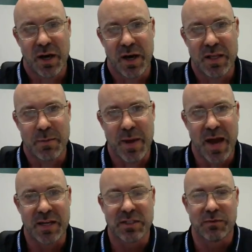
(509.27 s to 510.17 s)
In the
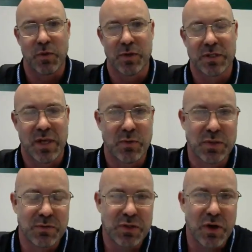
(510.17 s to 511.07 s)
past, of course,
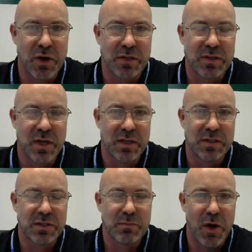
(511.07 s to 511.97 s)
those have started
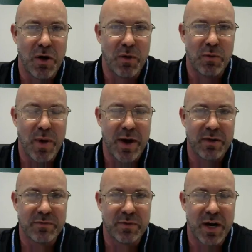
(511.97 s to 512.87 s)
small
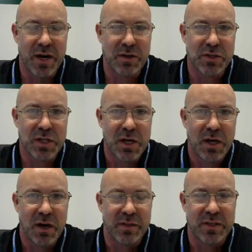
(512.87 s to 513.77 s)
wildfires
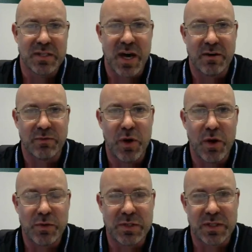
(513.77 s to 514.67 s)
on the side of
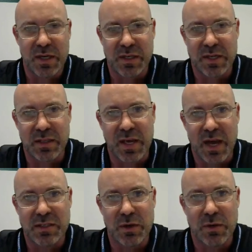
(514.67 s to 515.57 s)
roads and things like
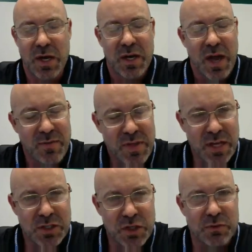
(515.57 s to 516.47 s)
that. So everything
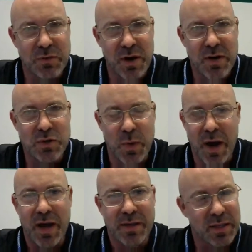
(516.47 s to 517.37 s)
is just very
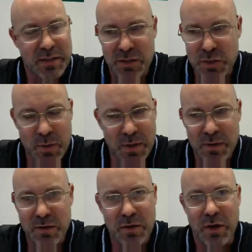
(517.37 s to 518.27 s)
dry. I think that you
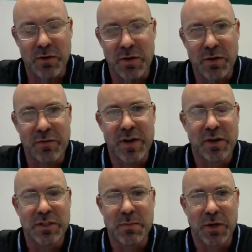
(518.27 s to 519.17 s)
live here
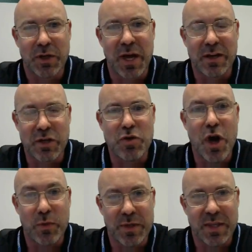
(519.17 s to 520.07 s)
in Seminole County, you
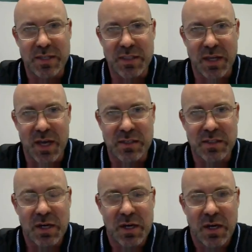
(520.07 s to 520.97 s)
know that that's the
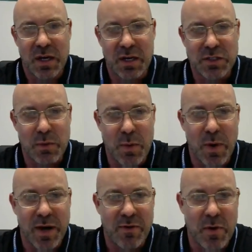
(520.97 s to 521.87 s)
case. So we
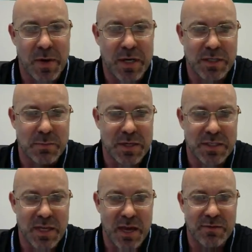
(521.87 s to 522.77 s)
want everybody to be
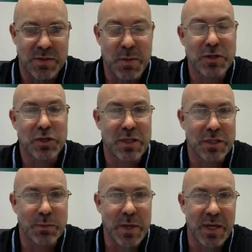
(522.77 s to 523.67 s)
safe, especially
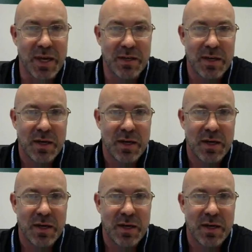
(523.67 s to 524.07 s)
this weekend,